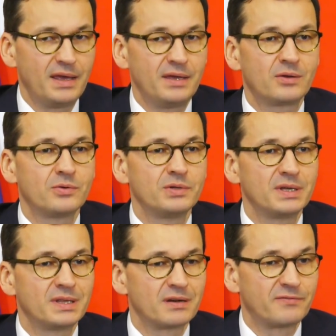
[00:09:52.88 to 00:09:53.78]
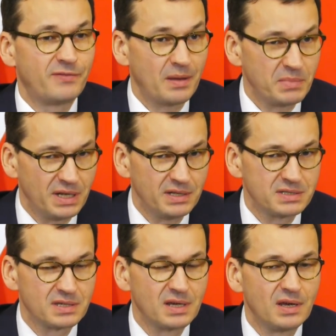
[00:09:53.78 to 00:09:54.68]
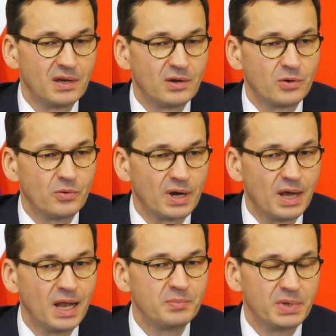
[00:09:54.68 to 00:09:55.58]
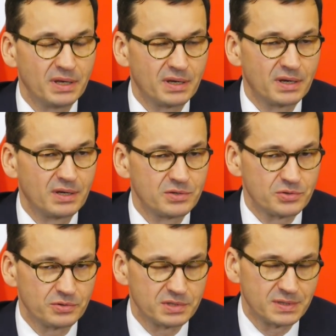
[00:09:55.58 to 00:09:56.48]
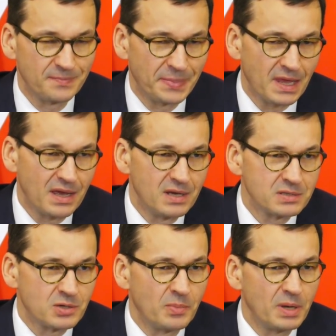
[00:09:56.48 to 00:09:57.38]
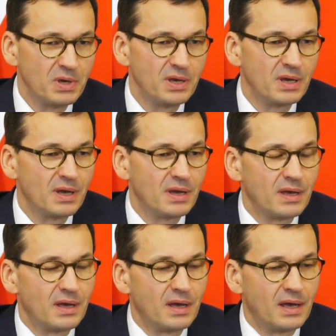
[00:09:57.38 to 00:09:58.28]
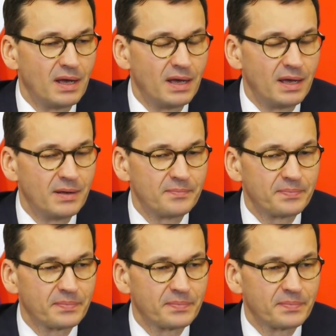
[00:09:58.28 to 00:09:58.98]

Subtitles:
including their families who were helping Jews. So maybe A